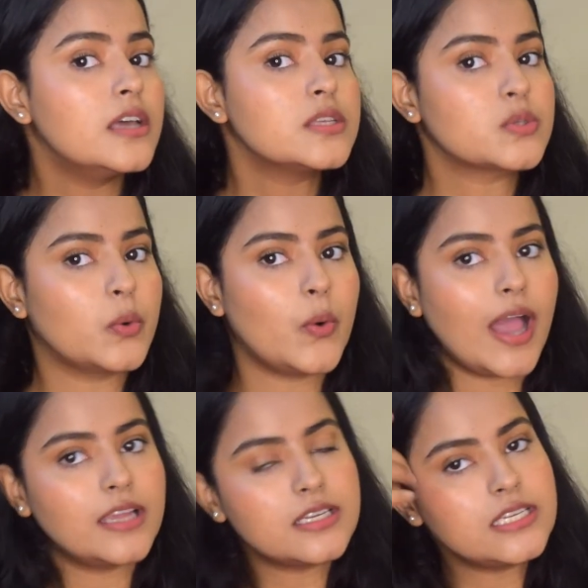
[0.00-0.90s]
So
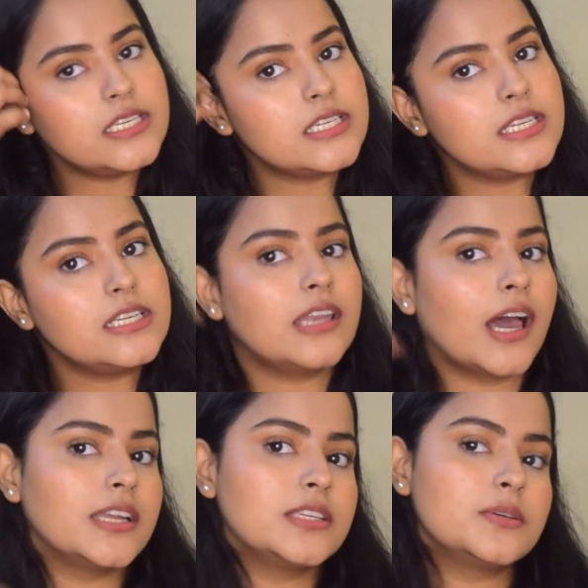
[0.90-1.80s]
I really really
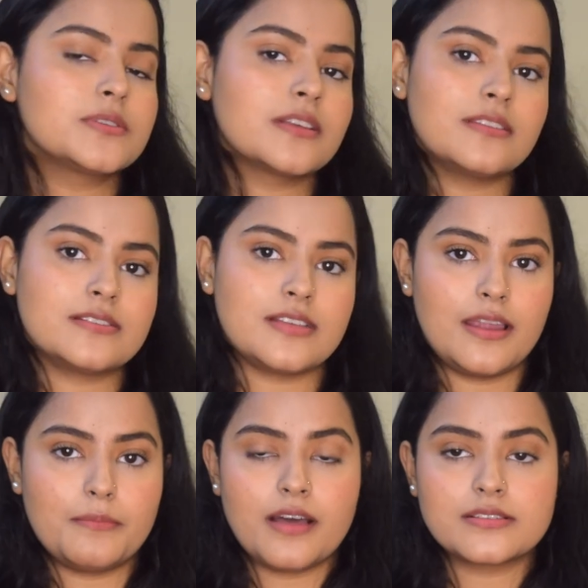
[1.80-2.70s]
like using this
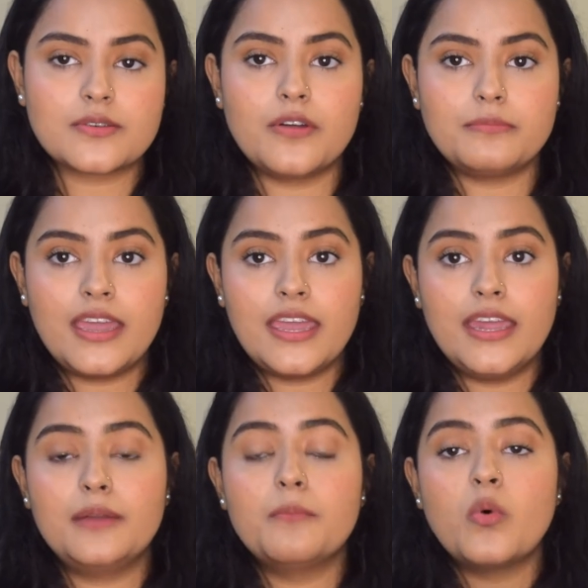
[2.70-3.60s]
hair mask on my
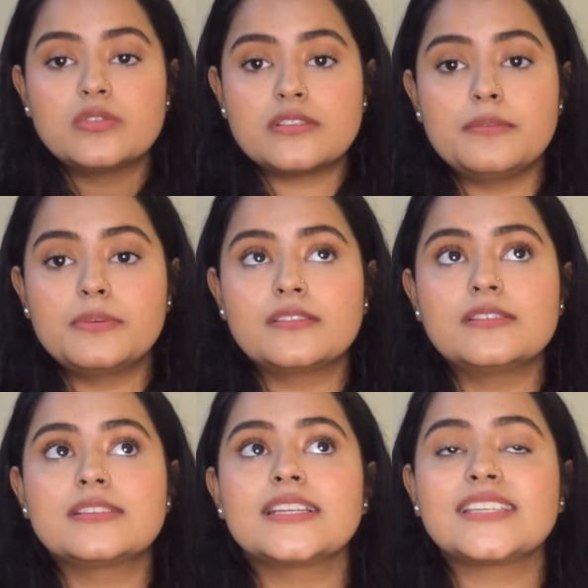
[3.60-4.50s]
hair, mostly
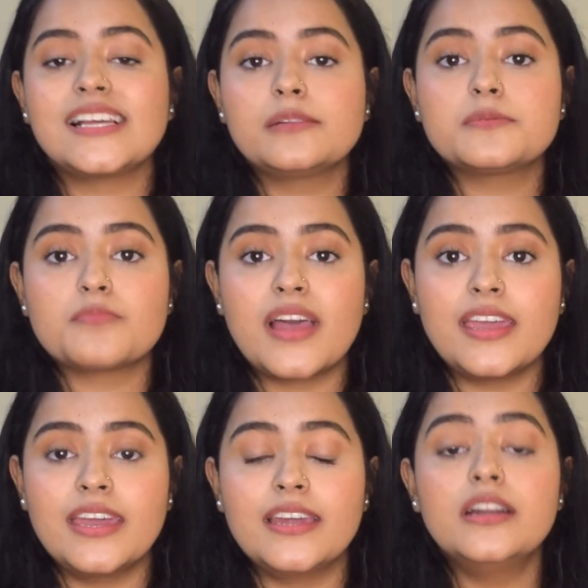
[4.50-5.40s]
because it helps my
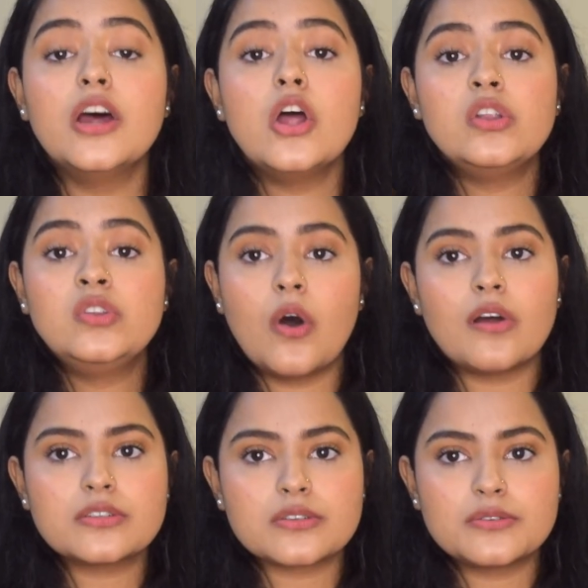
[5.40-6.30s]
hair
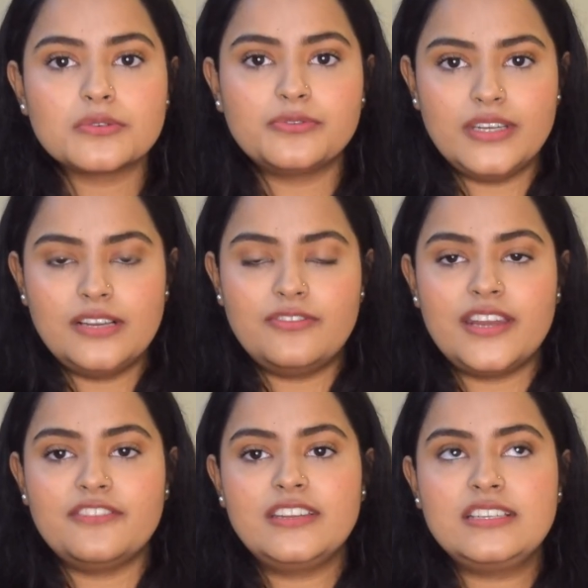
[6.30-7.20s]
not to feel
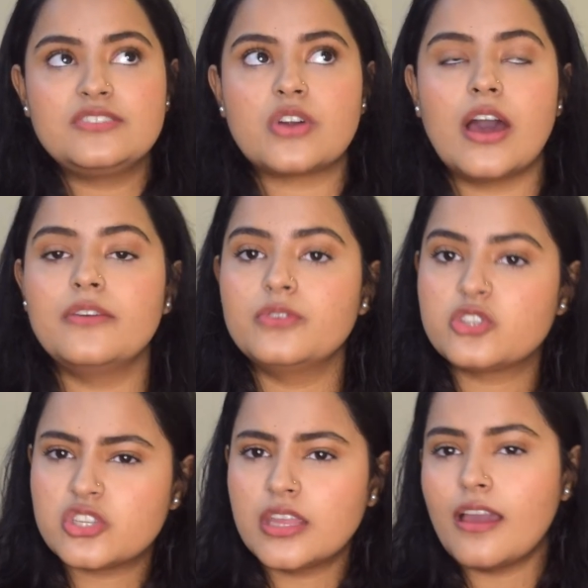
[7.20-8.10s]
very very dry,
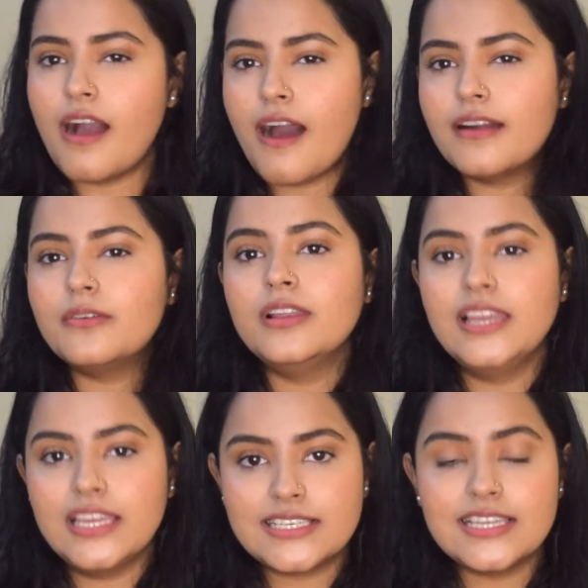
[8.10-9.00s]
which they are
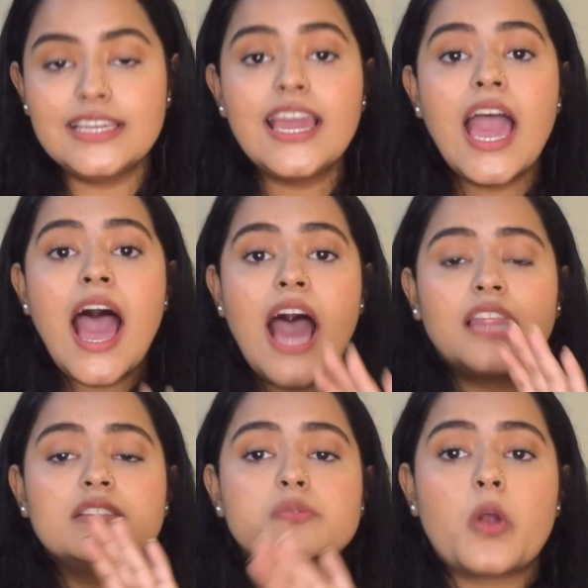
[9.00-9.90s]
lately,
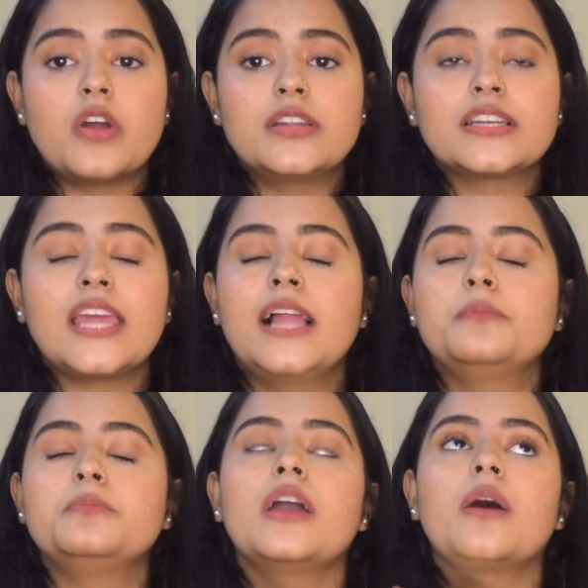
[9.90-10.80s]
and this product
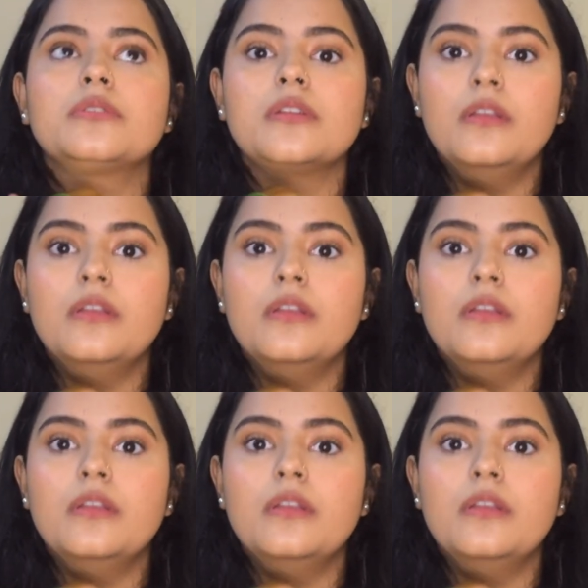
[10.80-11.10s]
helped me out a